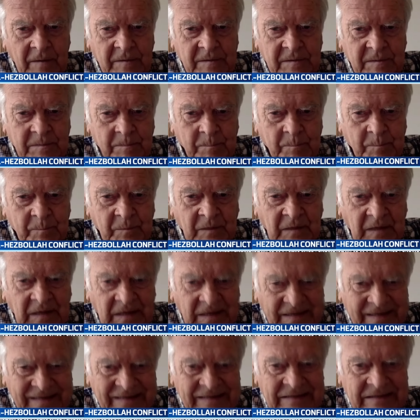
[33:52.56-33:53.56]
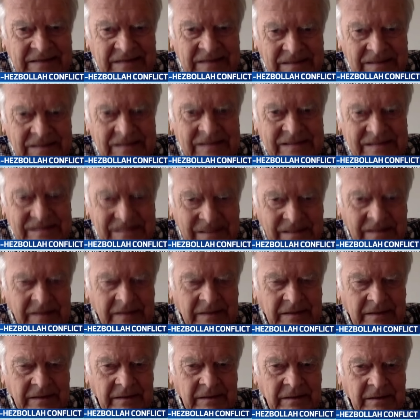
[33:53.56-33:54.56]
a clear-cut
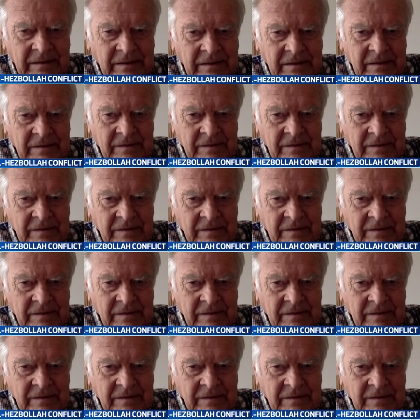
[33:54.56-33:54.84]
sign